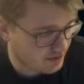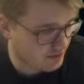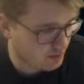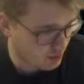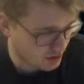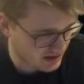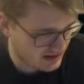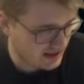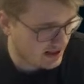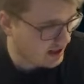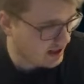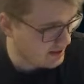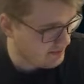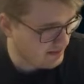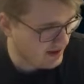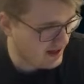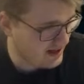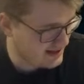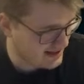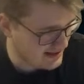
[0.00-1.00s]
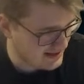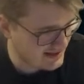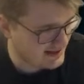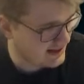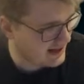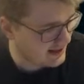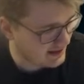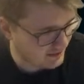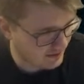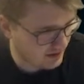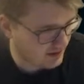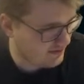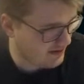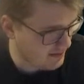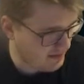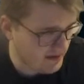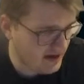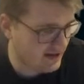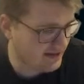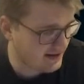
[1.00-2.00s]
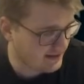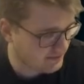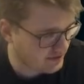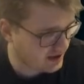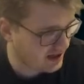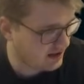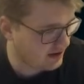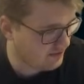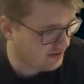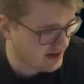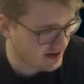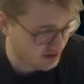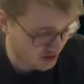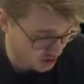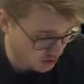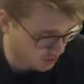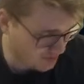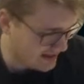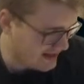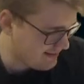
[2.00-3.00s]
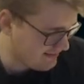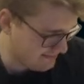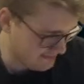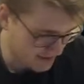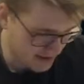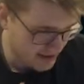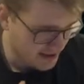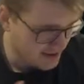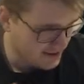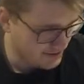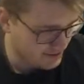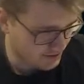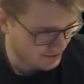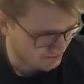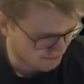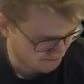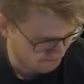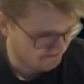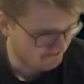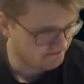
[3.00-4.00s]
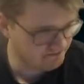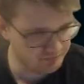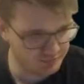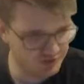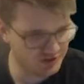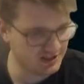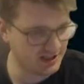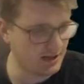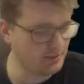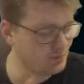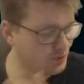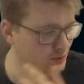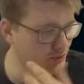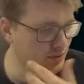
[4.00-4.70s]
or once an IP is assigned to the VPN network interface, you know that, you know, time